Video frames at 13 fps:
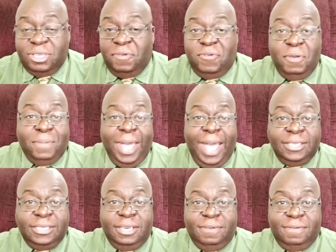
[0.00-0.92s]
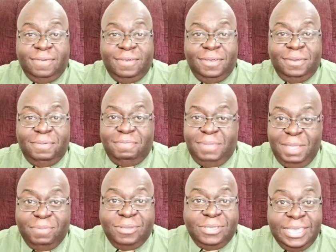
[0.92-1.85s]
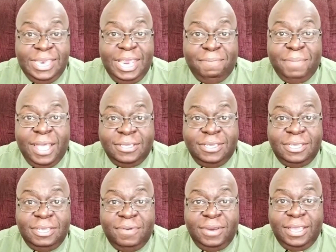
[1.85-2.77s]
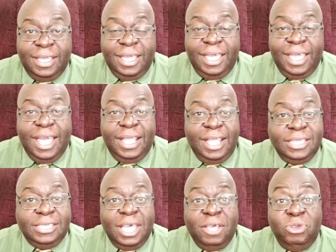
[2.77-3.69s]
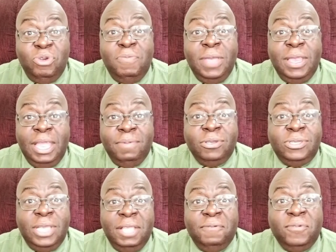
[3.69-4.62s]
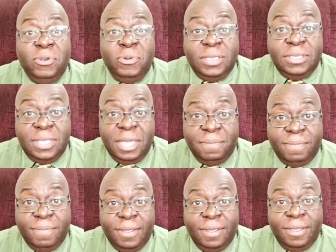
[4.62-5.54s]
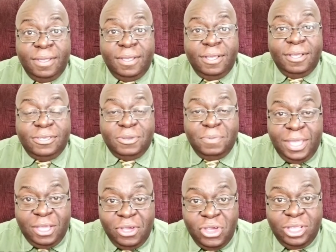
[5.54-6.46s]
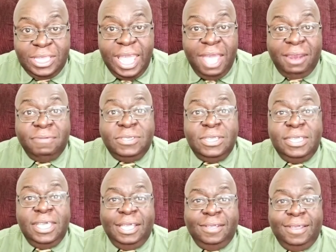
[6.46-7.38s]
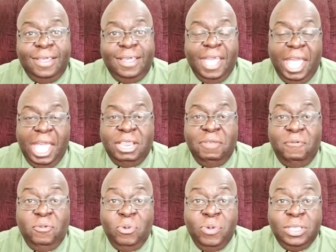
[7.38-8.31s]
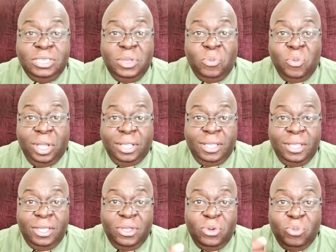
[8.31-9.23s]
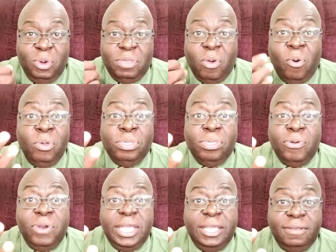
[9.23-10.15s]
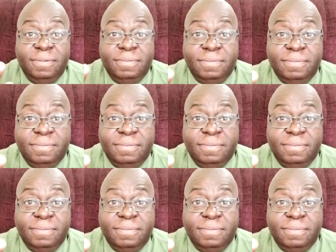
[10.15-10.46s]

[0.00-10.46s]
So if you're positive, people see that positivity, and that's how you've been able to influence them. So make a good day out of today and influence someone with all three